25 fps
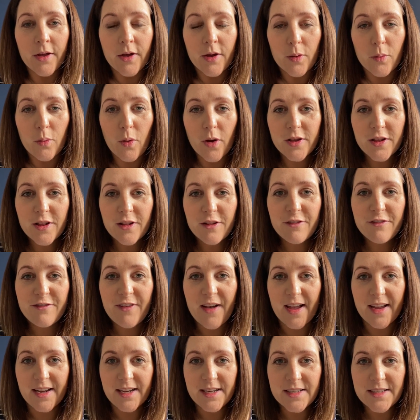What you'll
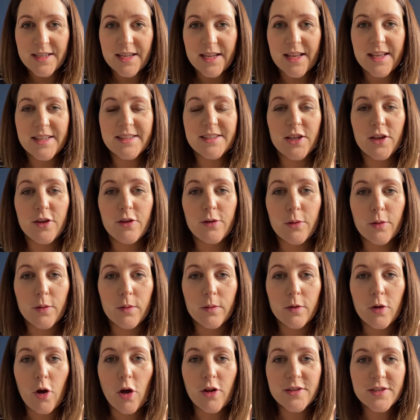find is that your
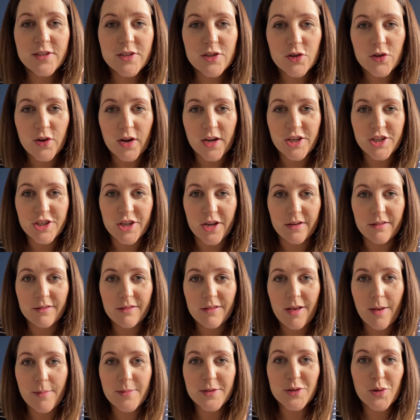concentration
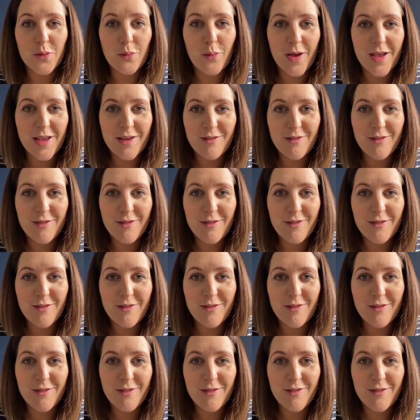comes away